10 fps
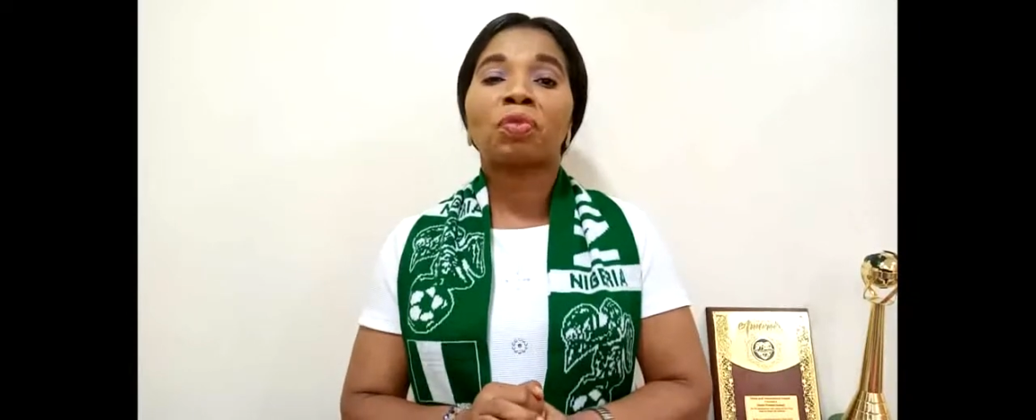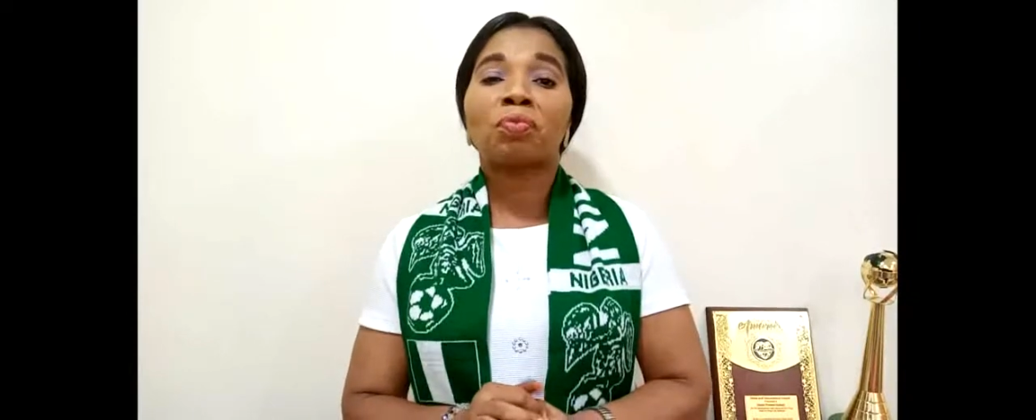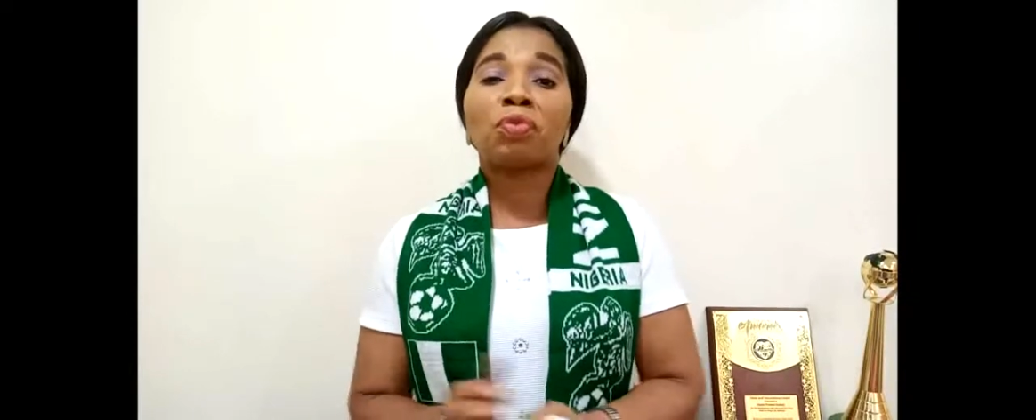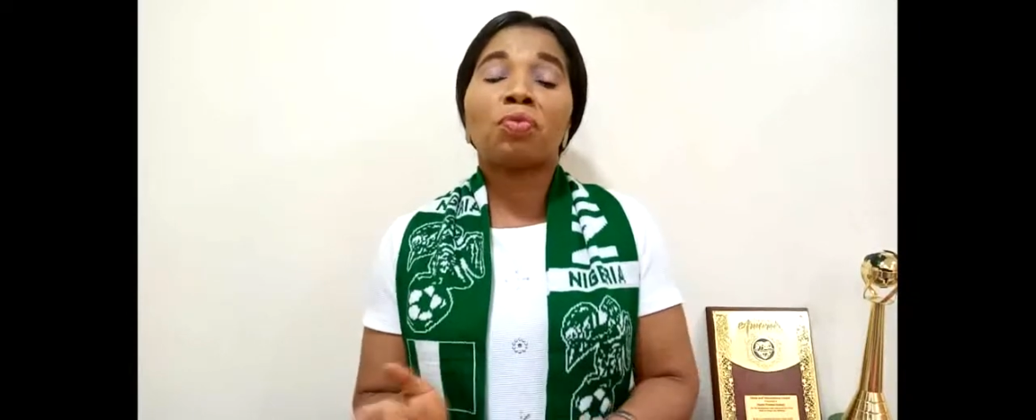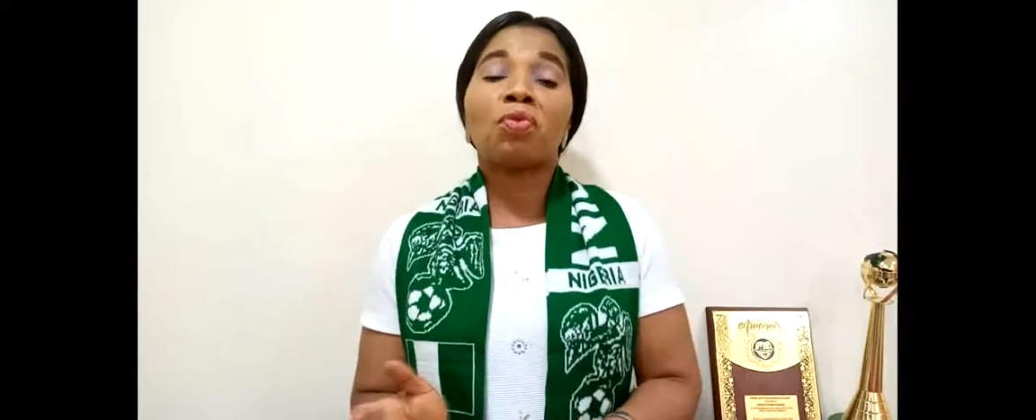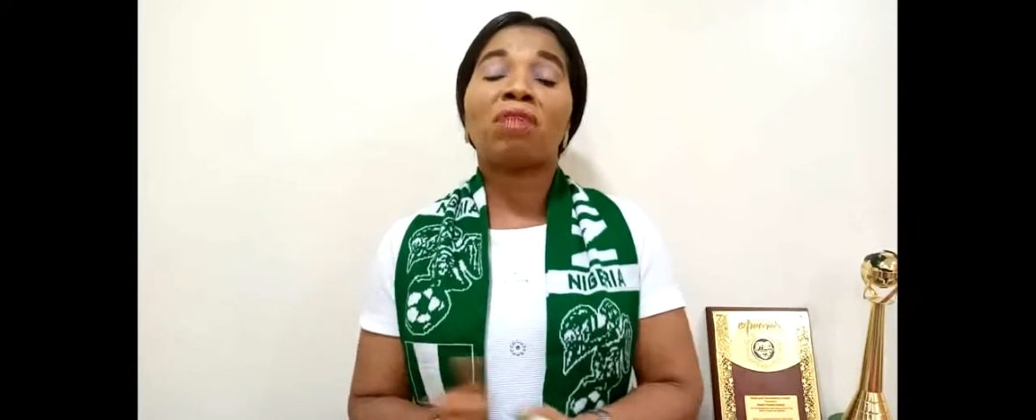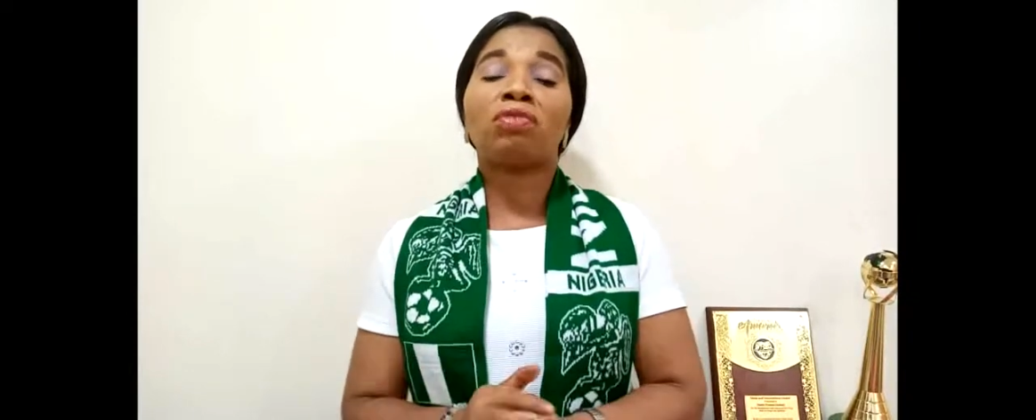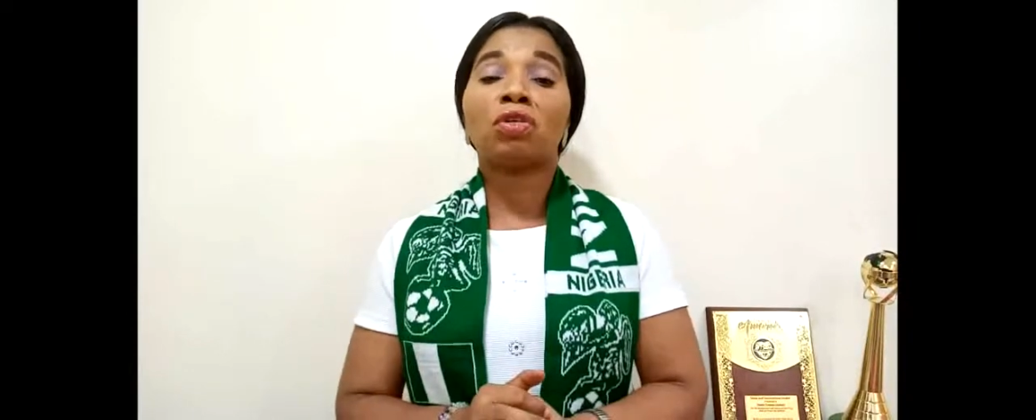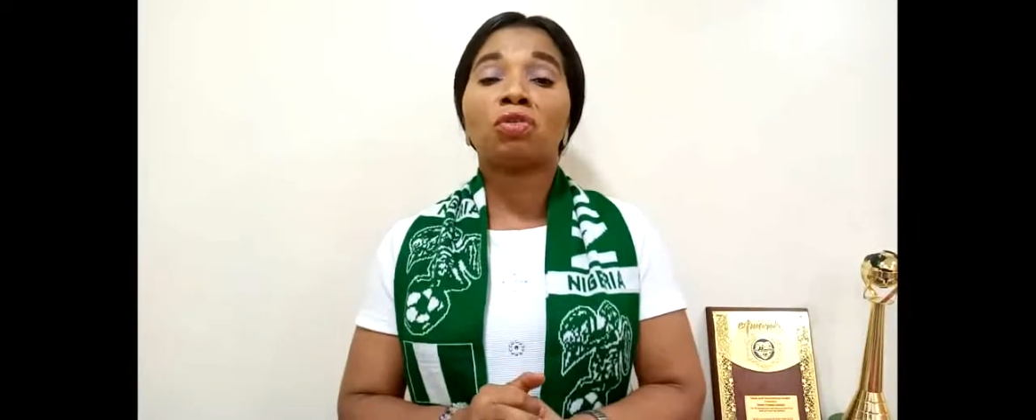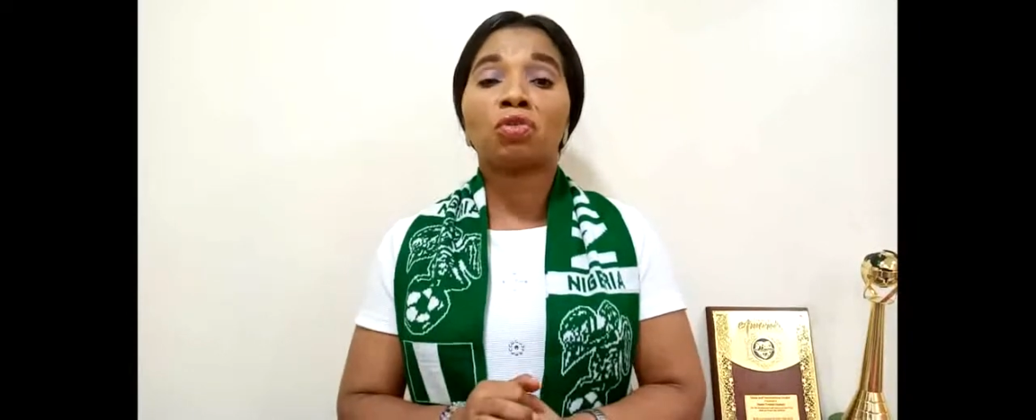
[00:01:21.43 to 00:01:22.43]
people who have
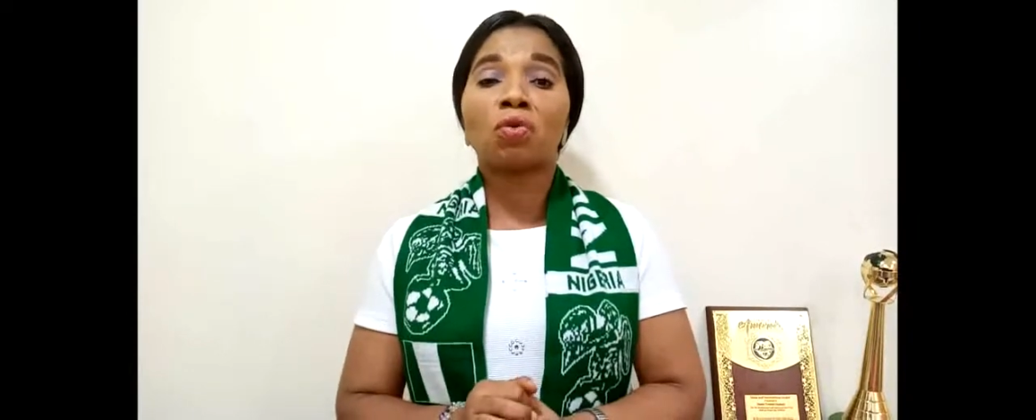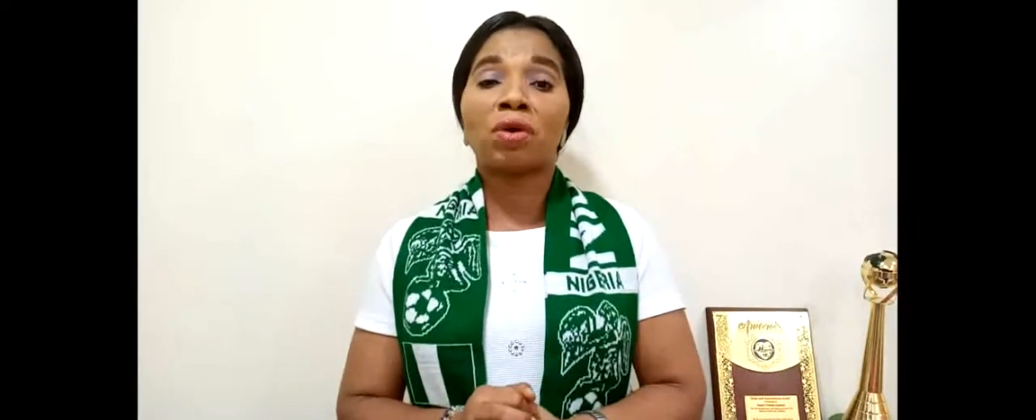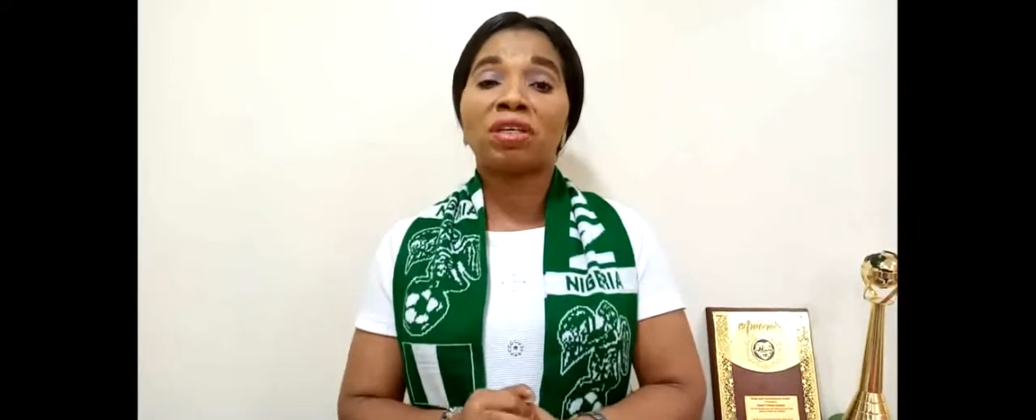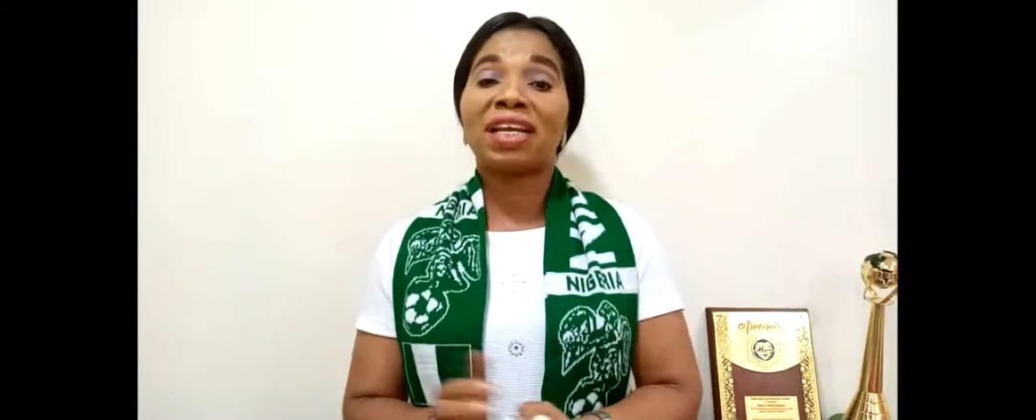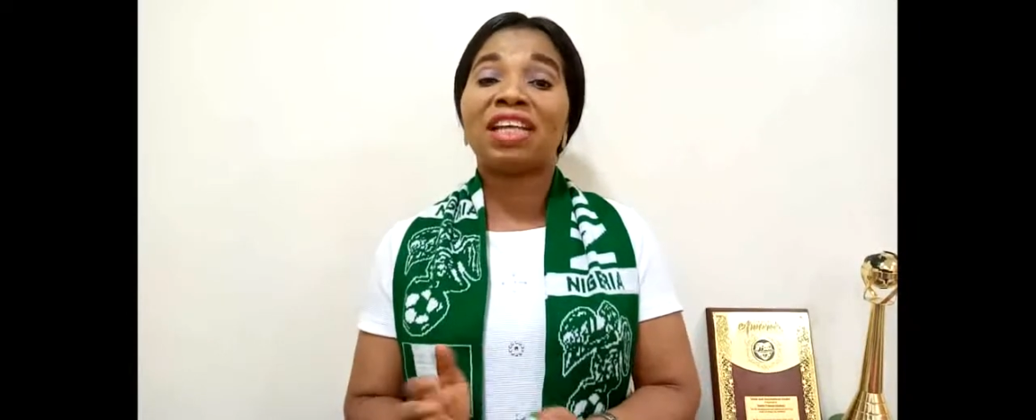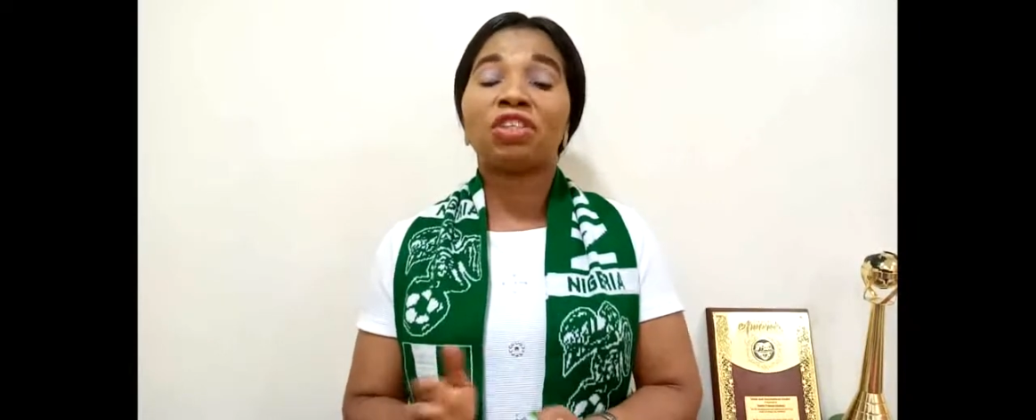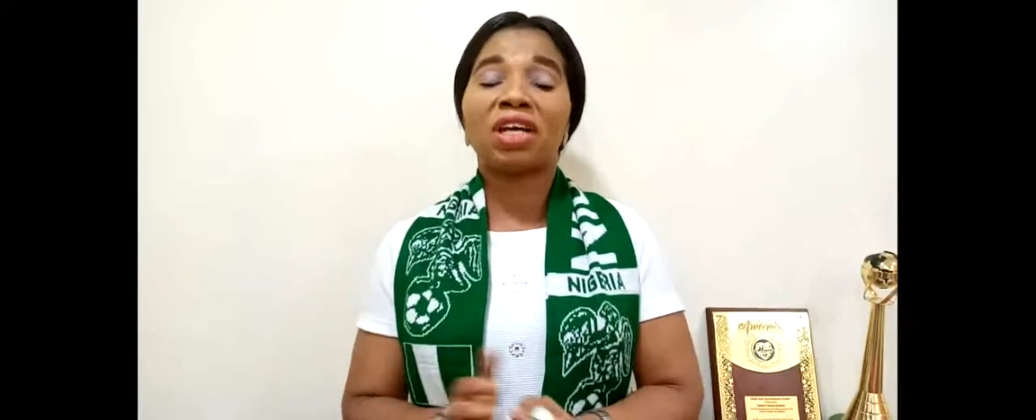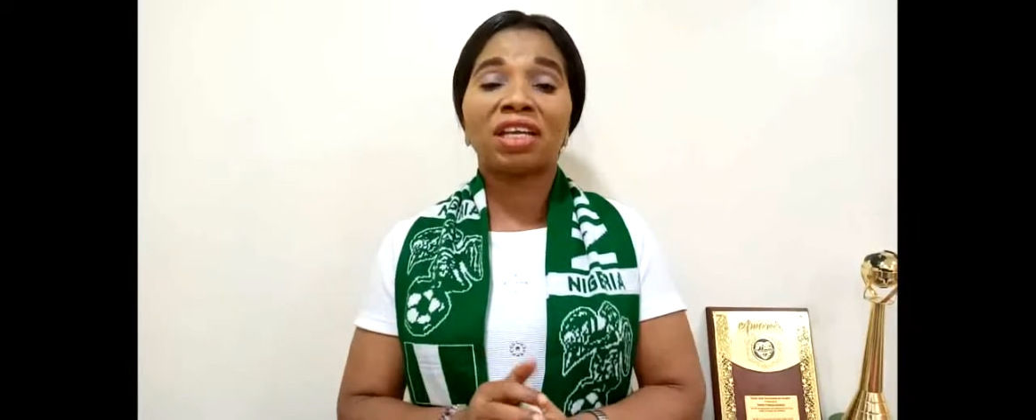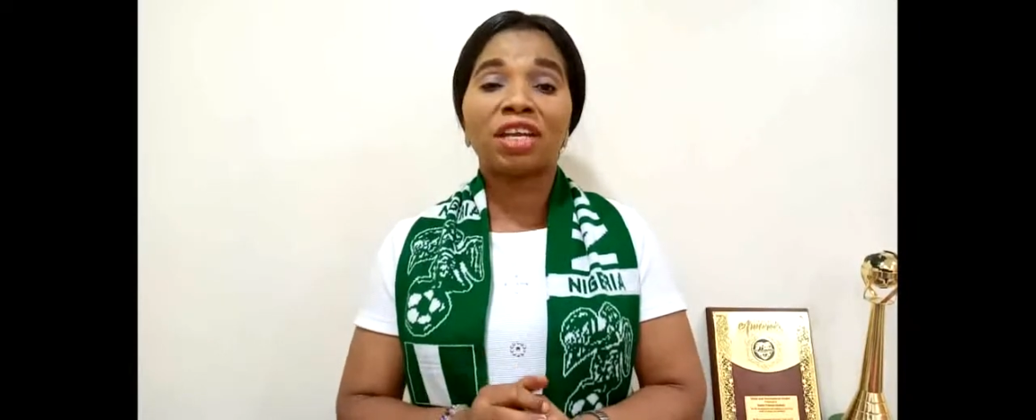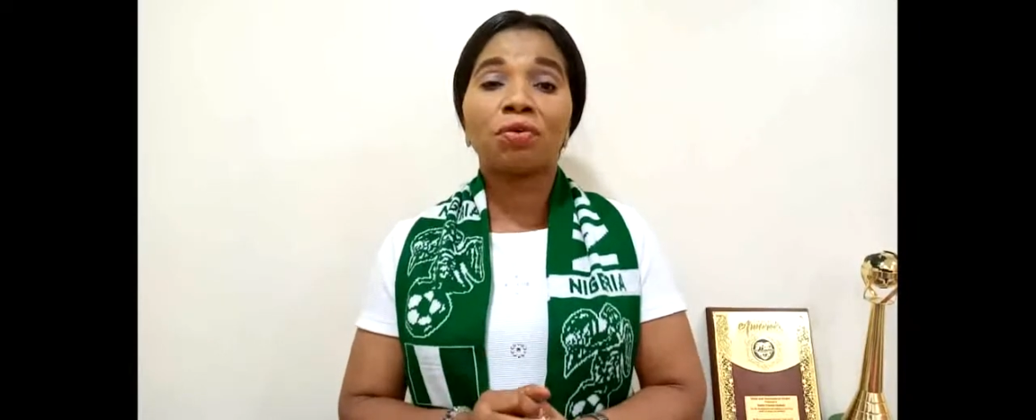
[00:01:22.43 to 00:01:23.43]
done so well, Niger
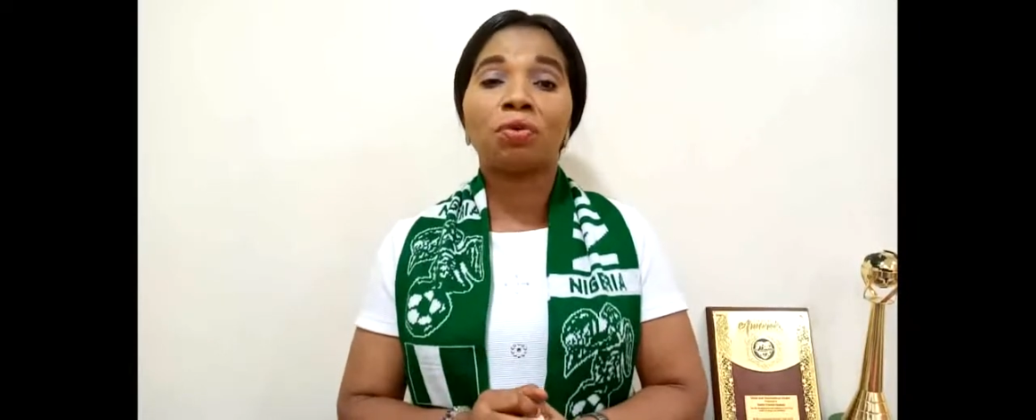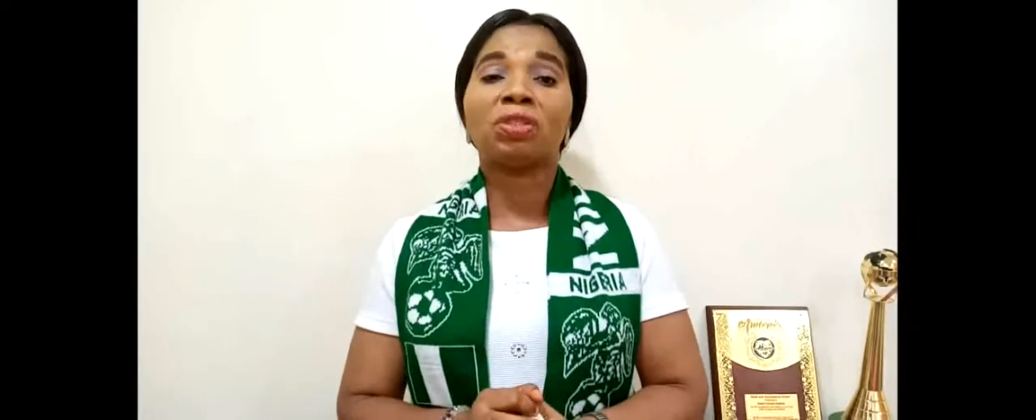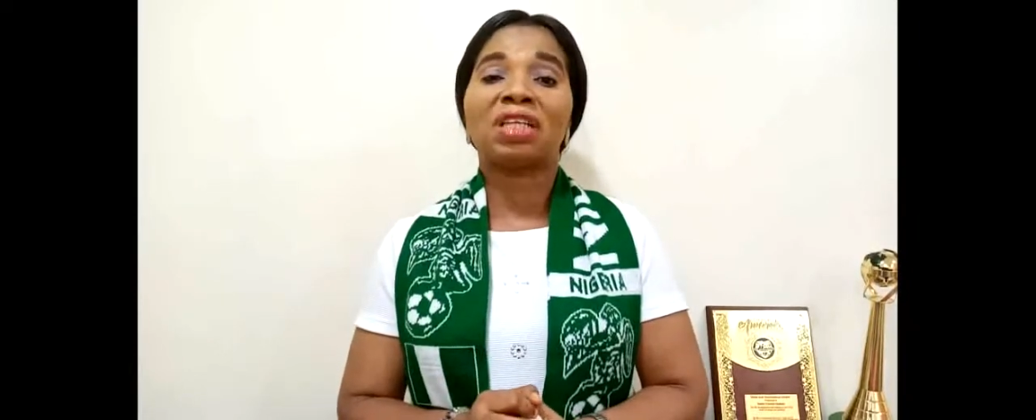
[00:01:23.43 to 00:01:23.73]
heroes,